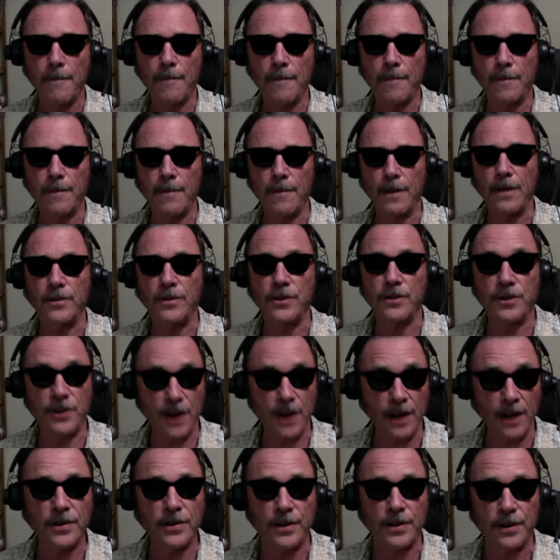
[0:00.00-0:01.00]
It's
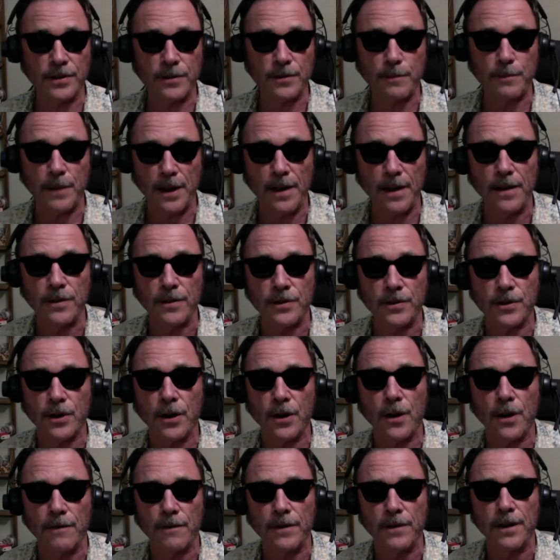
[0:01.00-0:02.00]
justice being
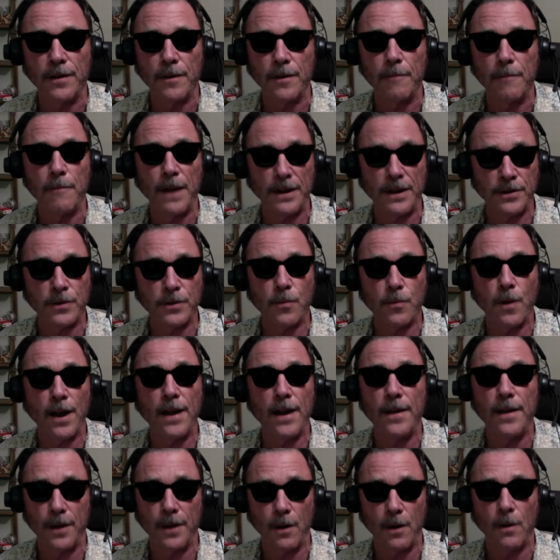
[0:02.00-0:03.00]
served in the best way
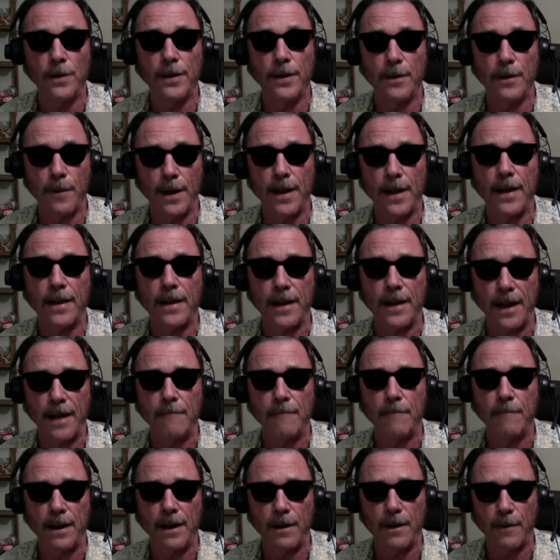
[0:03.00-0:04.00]
and the only way it can
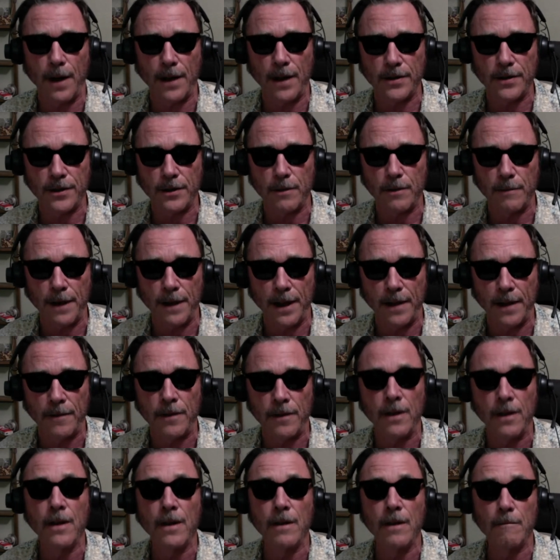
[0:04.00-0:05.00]
by a rational man.
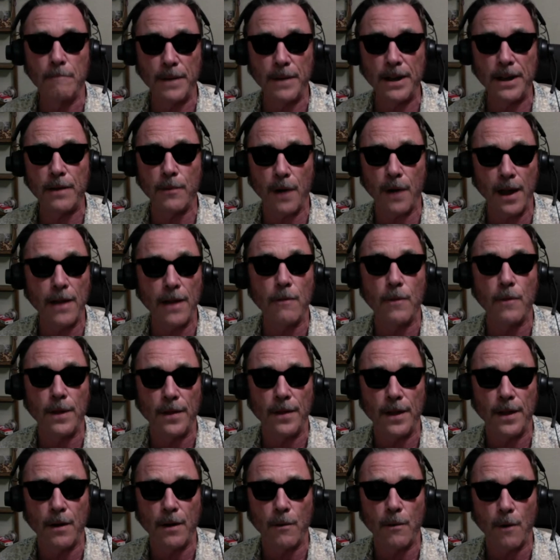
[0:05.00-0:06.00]
Be right when
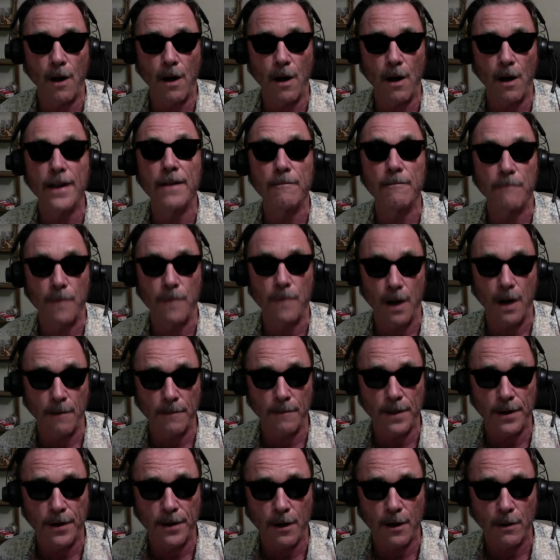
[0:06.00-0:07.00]
they're wrong and rub
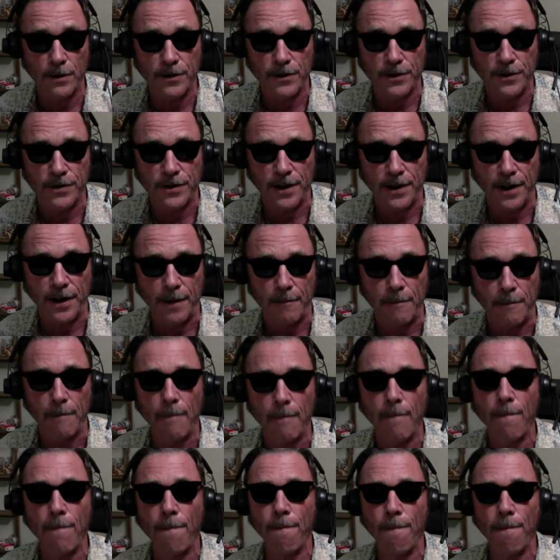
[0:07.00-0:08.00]
their noses in it.
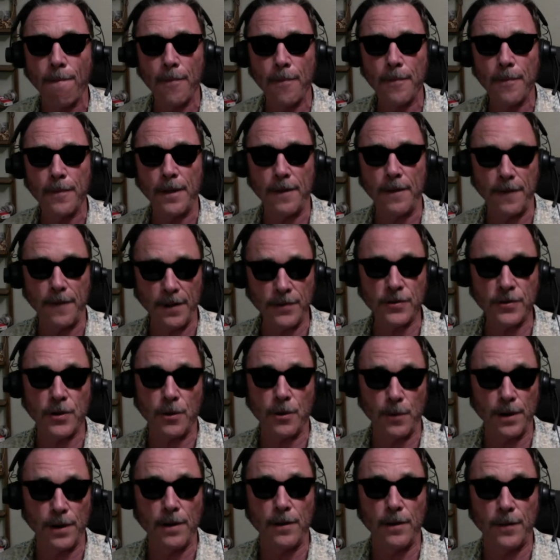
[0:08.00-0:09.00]
If it's the
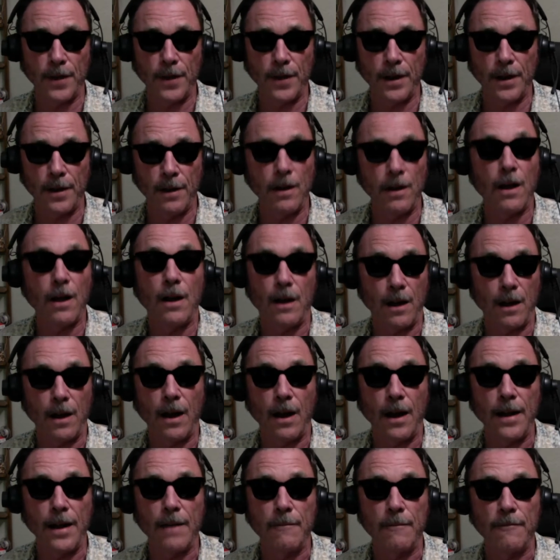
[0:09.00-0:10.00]
real deal,
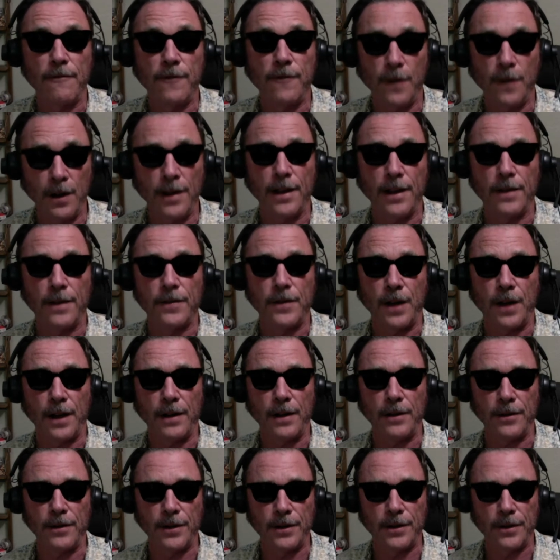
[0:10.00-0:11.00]
I am fully
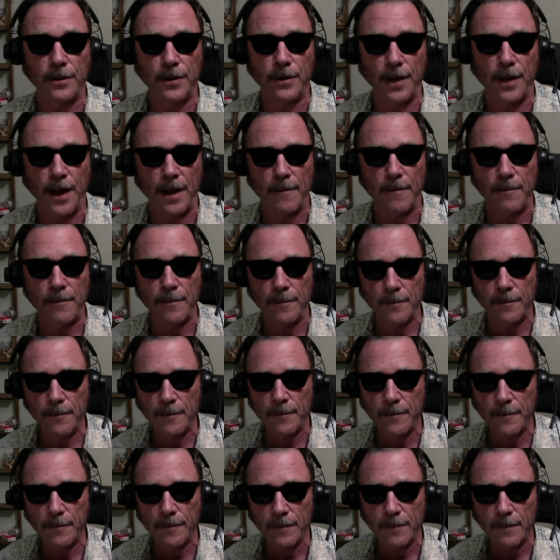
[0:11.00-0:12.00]
entitled to do that.
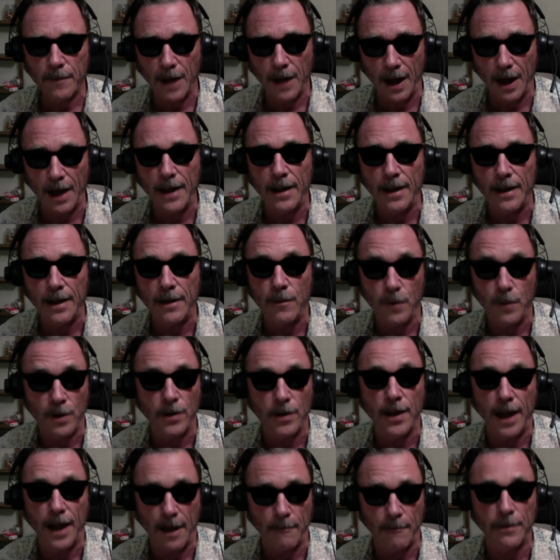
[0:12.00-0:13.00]
I will
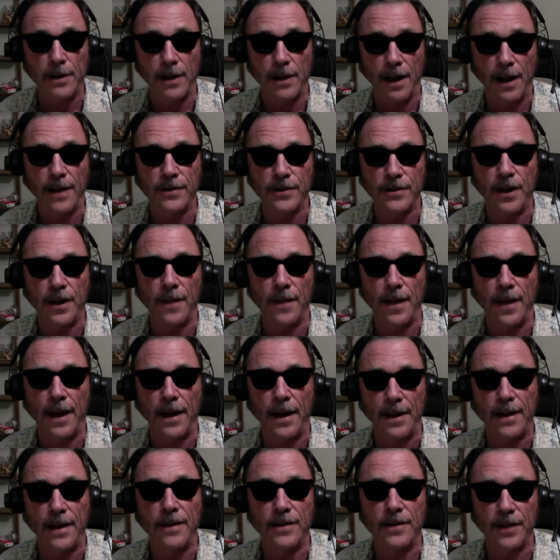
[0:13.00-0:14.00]
capitalize on that
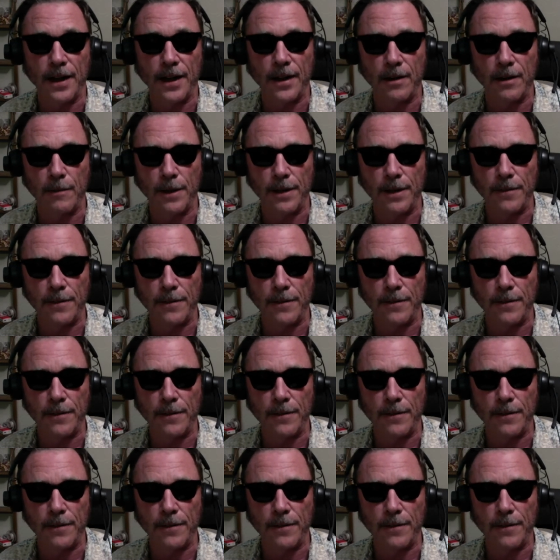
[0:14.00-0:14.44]
entitlement.